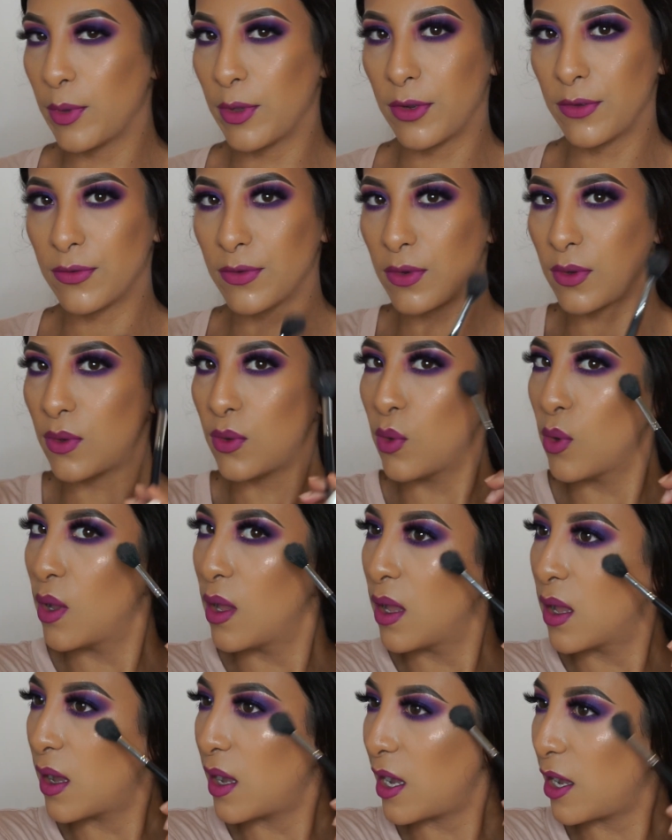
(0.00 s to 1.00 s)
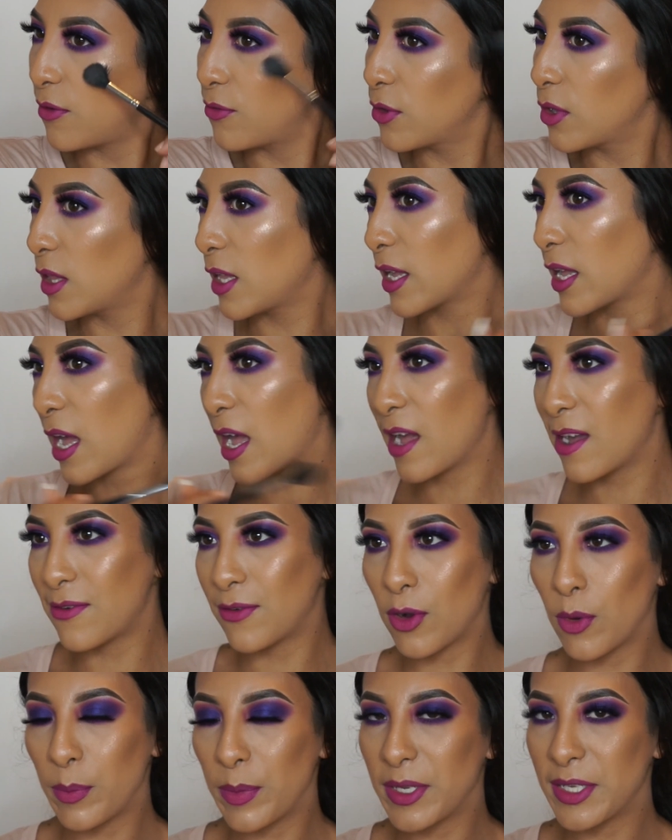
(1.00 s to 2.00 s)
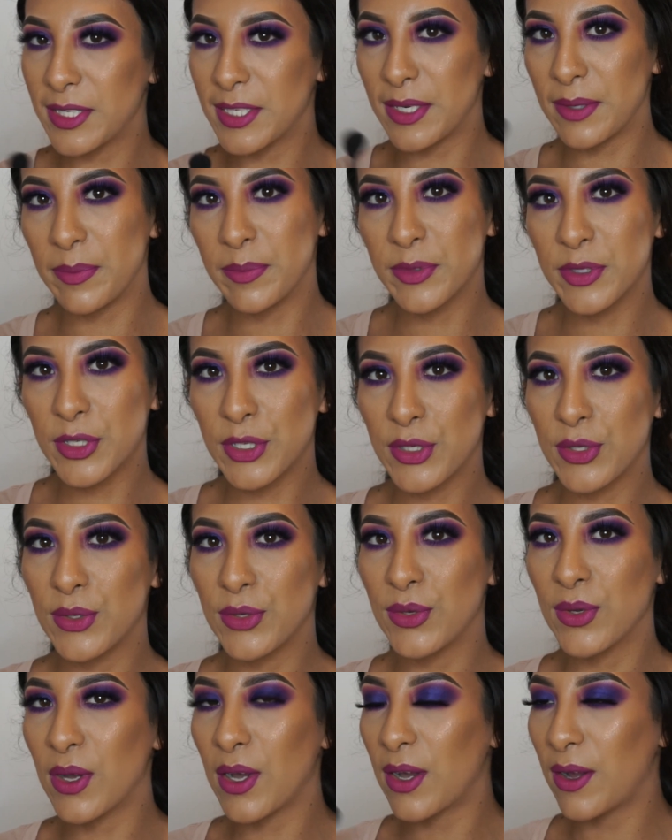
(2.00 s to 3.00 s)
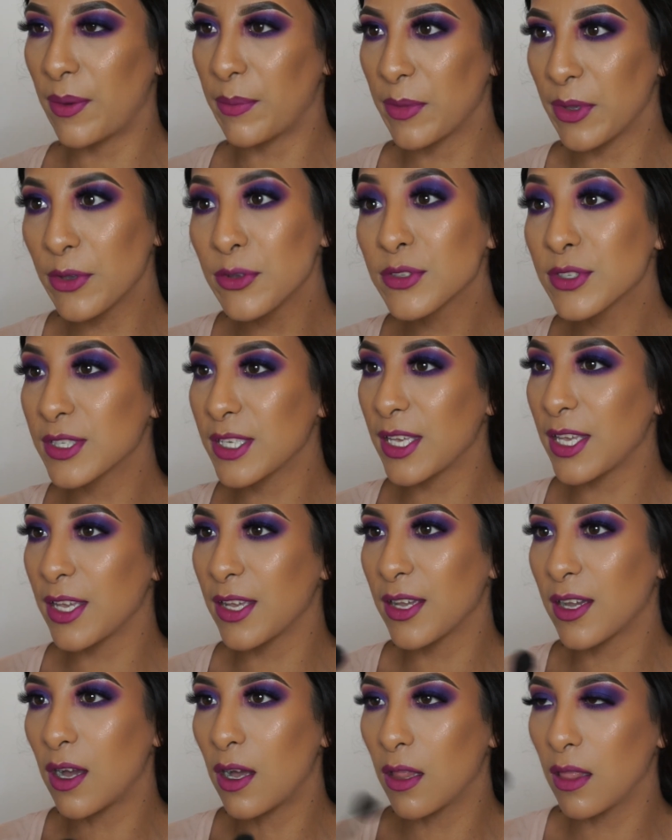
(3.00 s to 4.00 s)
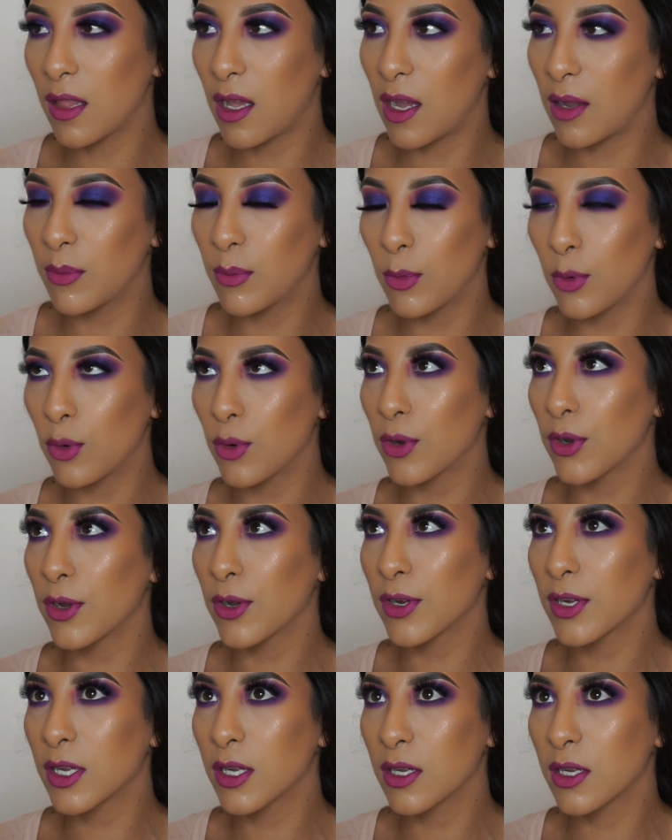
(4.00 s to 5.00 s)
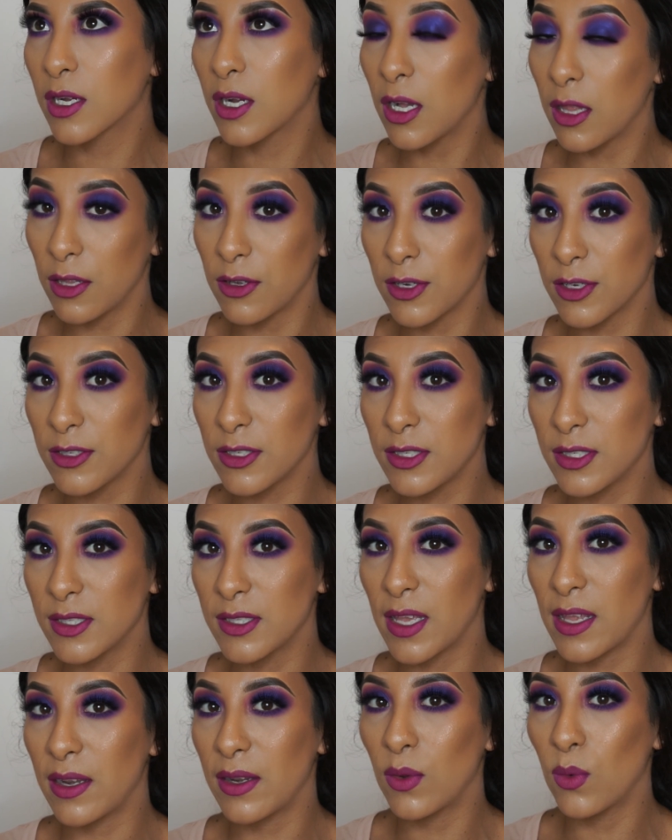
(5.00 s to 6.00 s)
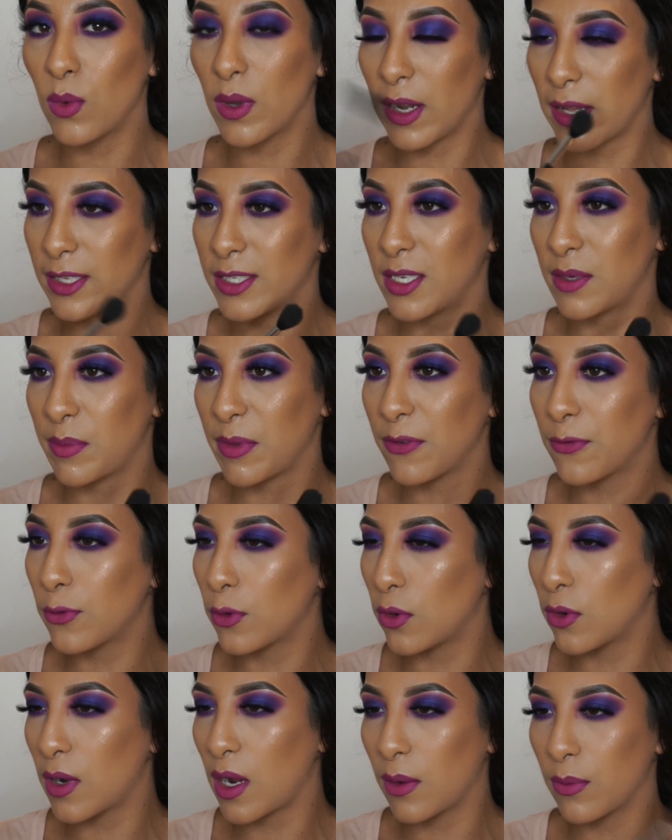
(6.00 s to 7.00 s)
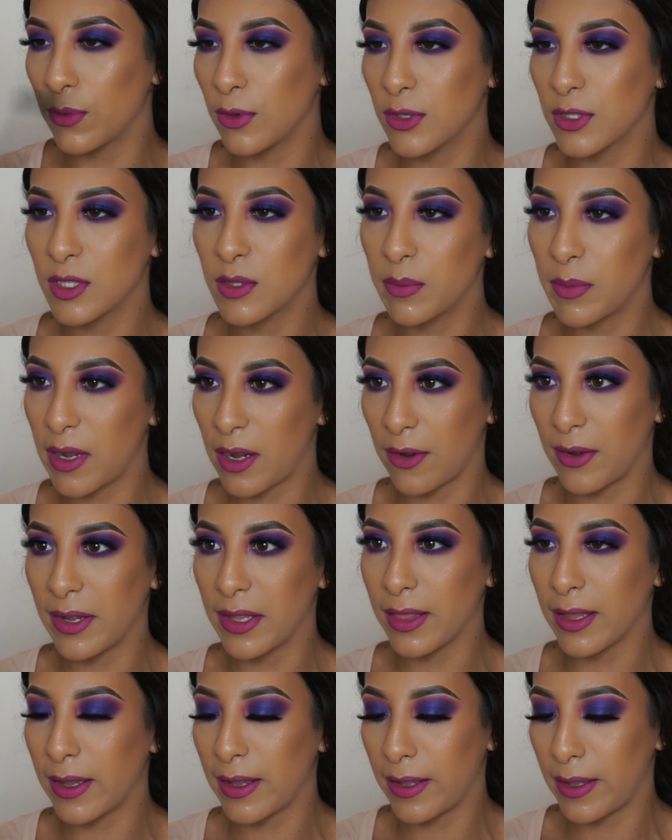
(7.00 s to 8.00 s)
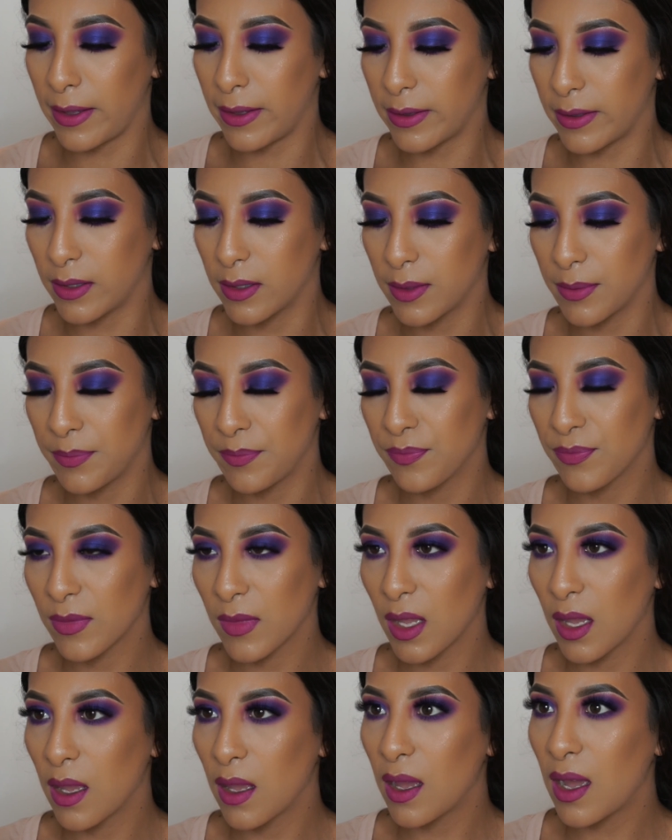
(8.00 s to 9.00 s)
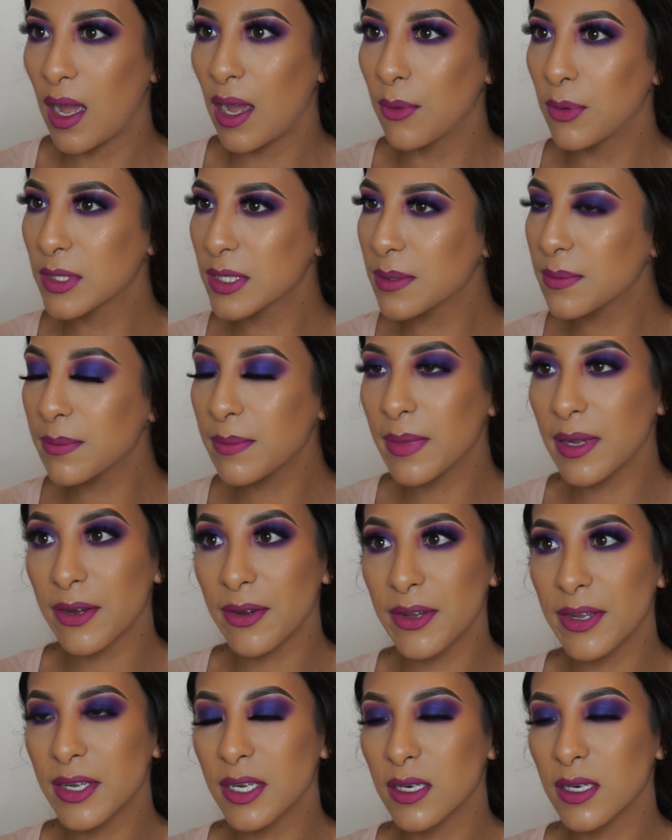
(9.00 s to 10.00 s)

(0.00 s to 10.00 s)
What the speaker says: beautiful. I feel like I have opened up to using a lot more colors than what I did before. I was very like, I wasn't very